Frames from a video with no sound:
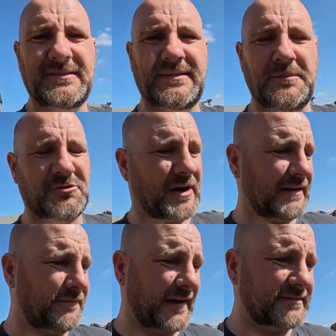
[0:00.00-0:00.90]
Team
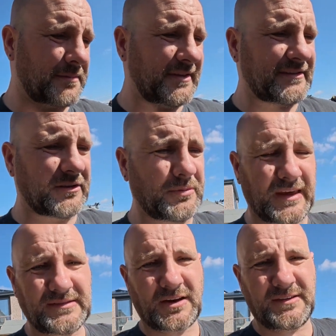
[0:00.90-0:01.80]
Corally for asking me to do
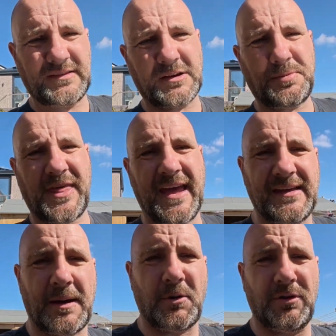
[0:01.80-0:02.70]
this. Guys, I'm going to put the head
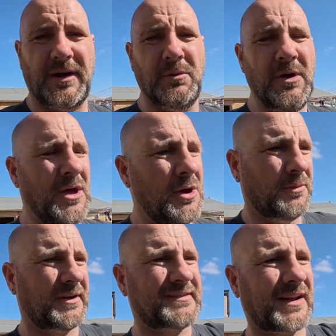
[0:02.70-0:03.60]
cam on now.
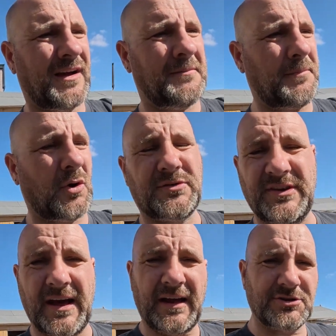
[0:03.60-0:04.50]
We're going to start
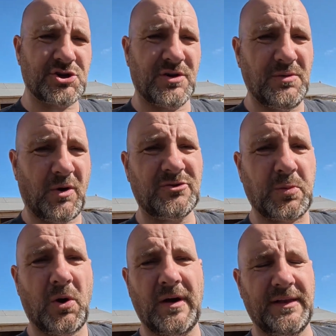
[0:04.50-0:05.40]
unboxing it. I'll show you what's
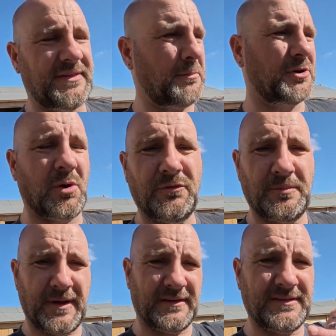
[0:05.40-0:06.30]
what and then we'll go
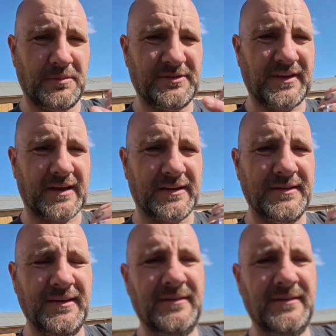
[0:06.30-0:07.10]
from there. I'll see you in a second.